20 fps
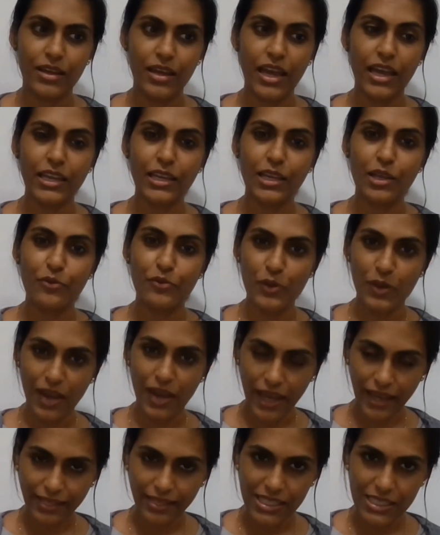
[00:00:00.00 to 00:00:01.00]
And if you
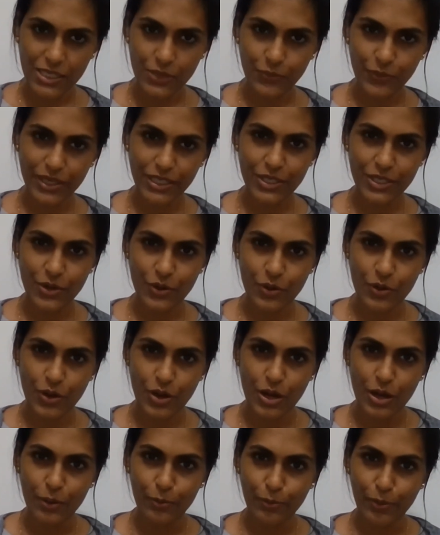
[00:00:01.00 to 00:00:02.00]
like this video,
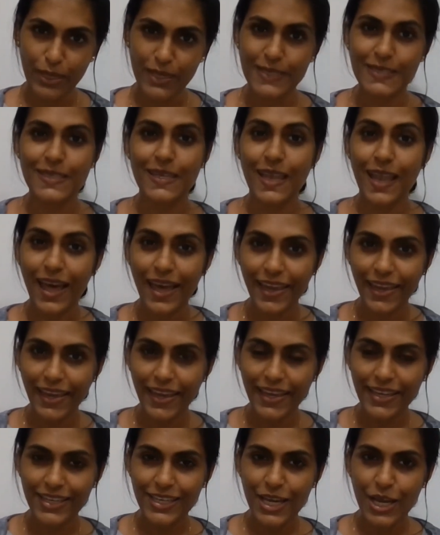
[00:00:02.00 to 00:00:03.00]
please like
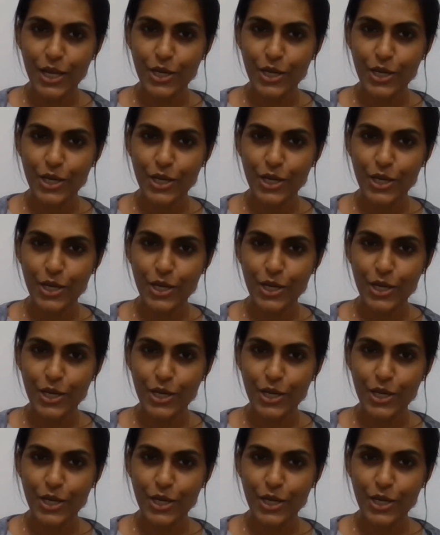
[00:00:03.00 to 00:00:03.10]
it,